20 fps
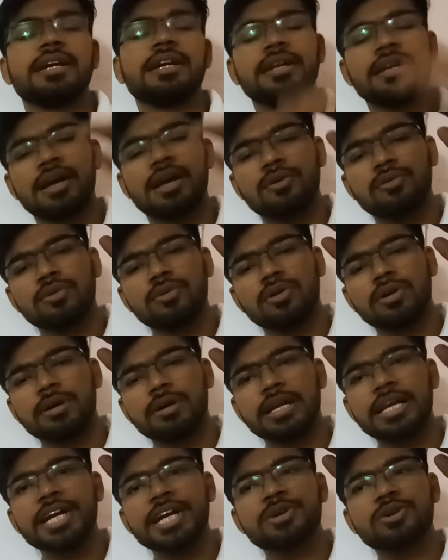Now
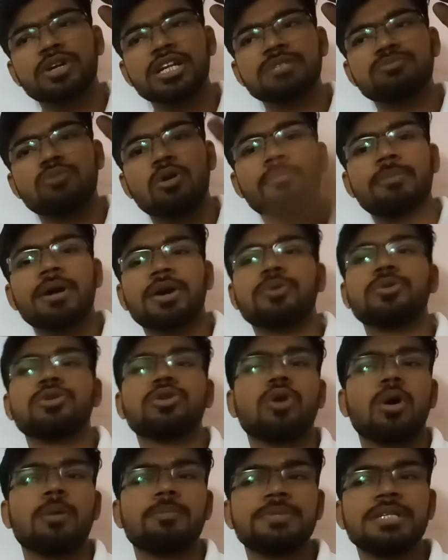electron is bombarded on
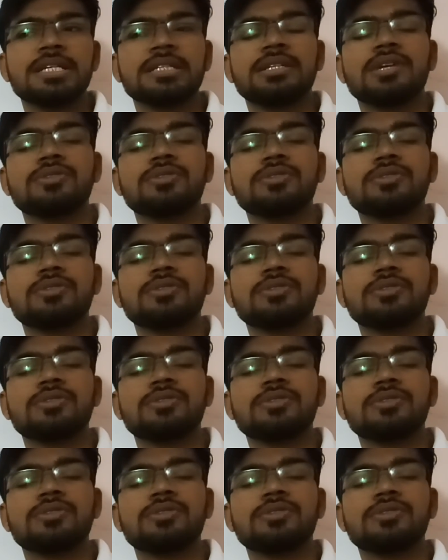the object.